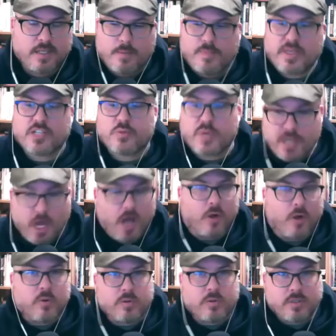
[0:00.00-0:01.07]
Because we
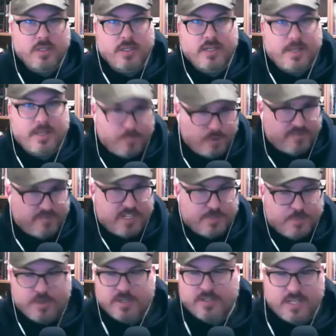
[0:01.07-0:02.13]
know in previous
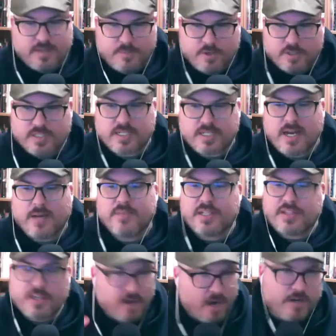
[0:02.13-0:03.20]
books and in books to come that
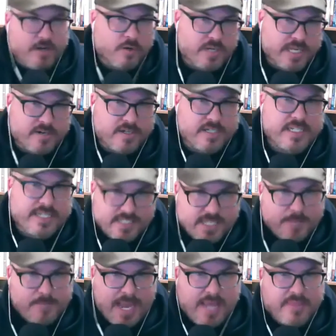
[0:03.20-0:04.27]
there are no guarantees,
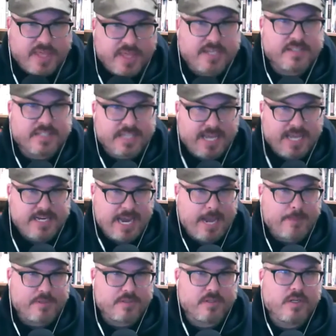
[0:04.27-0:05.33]
that bad things can
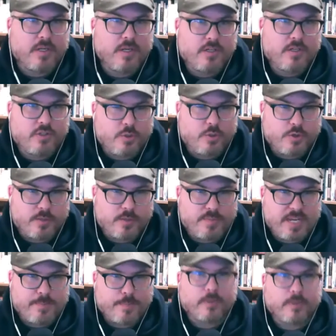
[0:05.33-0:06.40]
happen to good
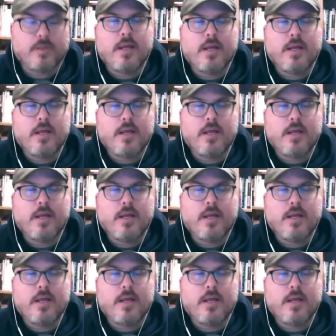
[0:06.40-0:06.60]
people.